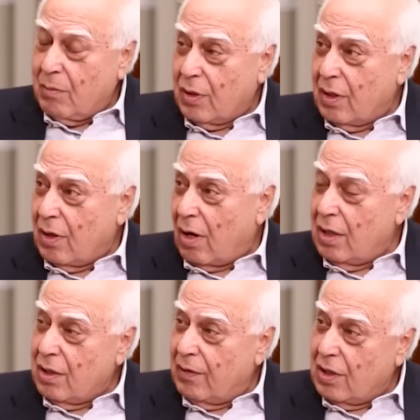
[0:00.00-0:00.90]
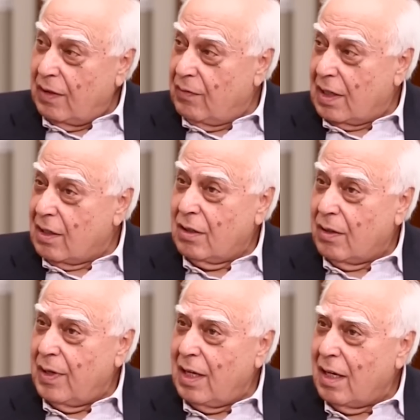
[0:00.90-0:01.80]
the knowledge of the Chief Justice of
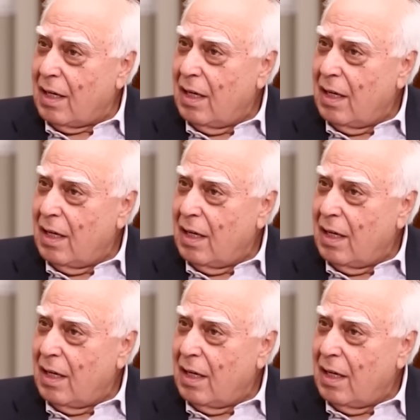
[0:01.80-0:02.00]
India.